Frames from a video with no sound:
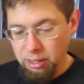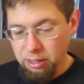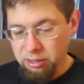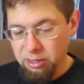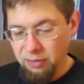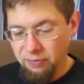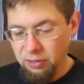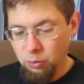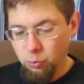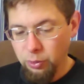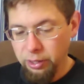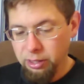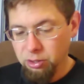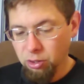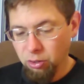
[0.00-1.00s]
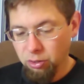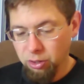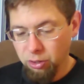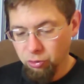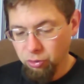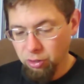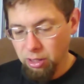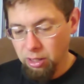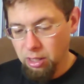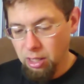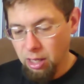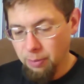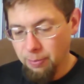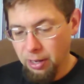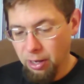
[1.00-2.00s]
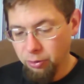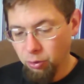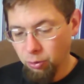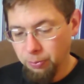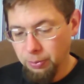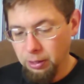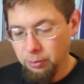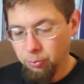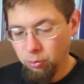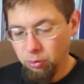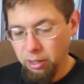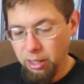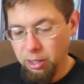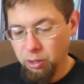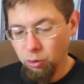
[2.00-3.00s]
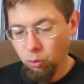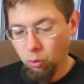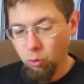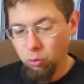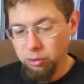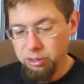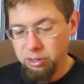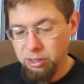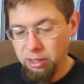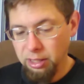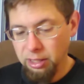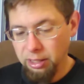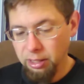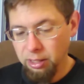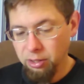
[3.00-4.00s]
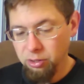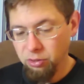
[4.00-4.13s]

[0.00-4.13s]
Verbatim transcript: Seventy weeks are decreed about your people in your holy city,